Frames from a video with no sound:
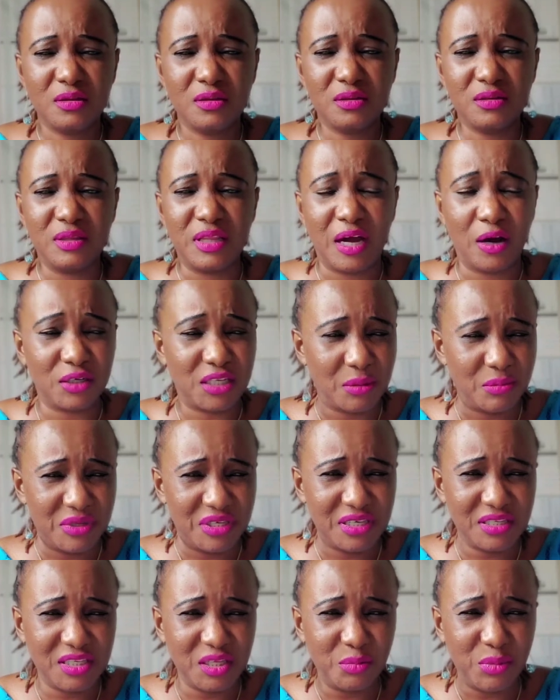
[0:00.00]
Now then
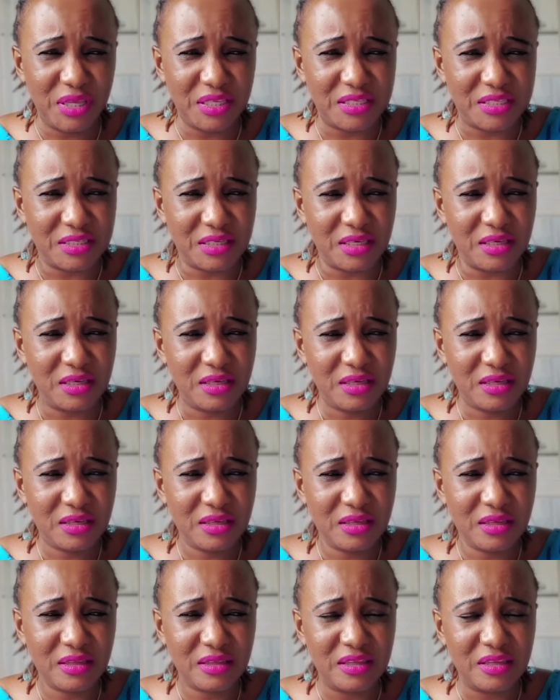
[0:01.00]
begin debate say,
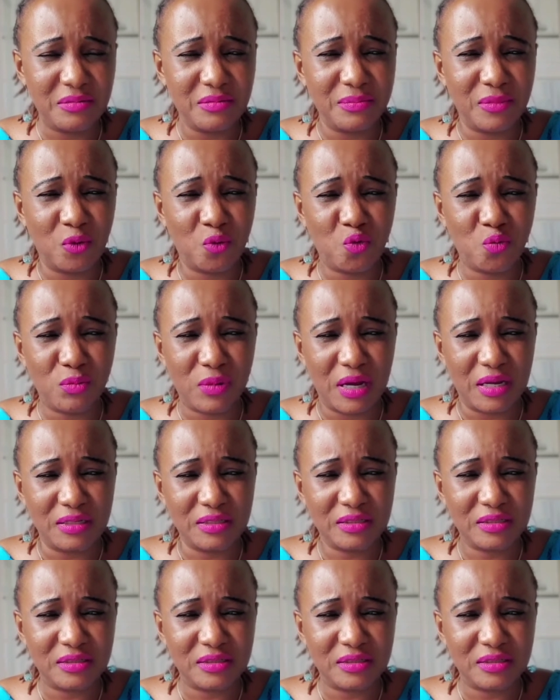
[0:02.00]
the woman,